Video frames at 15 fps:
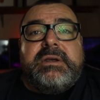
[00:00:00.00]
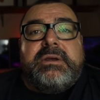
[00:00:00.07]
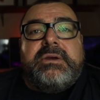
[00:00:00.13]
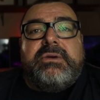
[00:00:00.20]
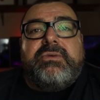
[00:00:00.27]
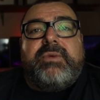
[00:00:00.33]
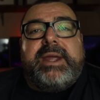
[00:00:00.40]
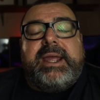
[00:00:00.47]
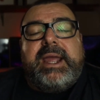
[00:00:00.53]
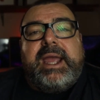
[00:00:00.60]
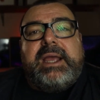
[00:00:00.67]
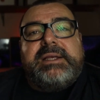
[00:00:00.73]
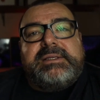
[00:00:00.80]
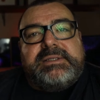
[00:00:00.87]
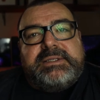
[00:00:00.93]
we
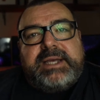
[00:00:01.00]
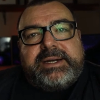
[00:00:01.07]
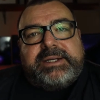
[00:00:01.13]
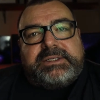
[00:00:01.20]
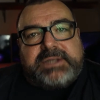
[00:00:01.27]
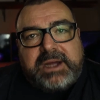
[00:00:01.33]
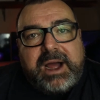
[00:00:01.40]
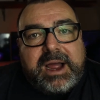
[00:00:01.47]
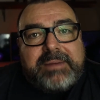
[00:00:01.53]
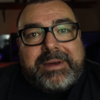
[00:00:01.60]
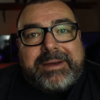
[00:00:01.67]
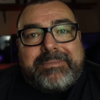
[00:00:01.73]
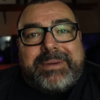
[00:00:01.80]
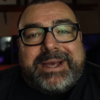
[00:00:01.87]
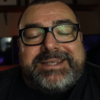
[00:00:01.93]
set a
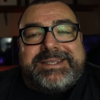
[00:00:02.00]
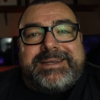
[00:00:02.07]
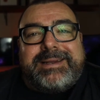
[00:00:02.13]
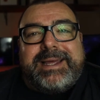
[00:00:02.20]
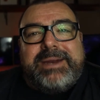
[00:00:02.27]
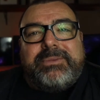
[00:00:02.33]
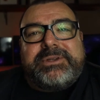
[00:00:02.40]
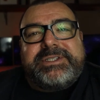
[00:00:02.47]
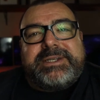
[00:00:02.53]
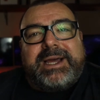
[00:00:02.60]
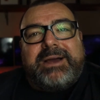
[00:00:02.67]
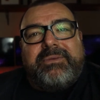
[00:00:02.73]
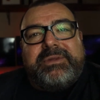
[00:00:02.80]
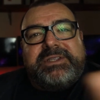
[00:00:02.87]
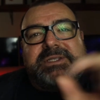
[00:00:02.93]
timer basically, and we'll
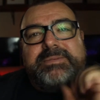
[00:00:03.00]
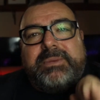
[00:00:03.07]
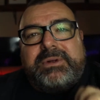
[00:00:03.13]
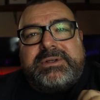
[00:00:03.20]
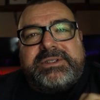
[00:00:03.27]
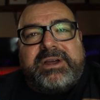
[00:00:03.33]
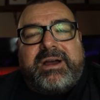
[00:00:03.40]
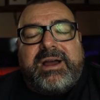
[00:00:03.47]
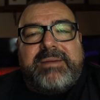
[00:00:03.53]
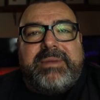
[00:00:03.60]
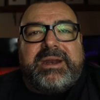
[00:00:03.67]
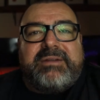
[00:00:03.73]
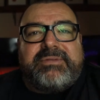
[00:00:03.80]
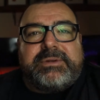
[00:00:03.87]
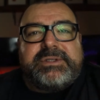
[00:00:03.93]
start with small time
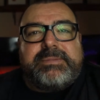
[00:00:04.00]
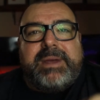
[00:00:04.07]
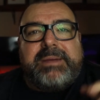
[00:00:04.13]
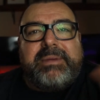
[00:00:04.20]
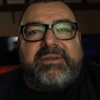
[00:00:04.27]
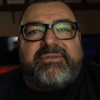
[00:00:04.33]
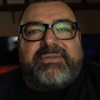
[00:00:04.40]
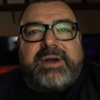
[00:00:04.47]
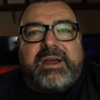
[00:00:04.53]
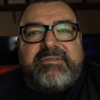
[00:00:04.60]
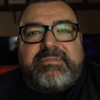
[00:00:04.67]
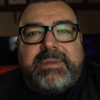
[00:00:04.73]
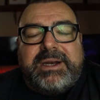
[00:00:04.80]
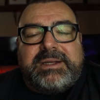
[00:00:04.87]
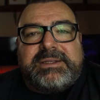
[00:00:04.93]
intervals, maybe 5
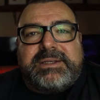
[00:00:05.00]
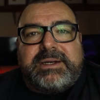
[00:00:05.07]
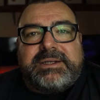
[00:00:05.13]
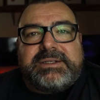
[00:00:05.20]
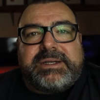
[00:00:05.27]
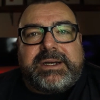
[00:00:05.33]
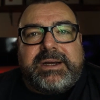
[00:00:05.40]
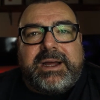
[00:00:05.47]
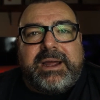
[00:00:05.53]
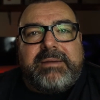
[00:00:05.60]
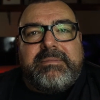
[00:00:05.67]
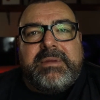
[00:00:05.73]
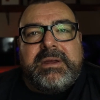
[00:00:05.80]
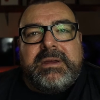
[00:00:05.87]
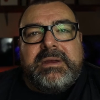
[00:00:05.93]
minutes at a time.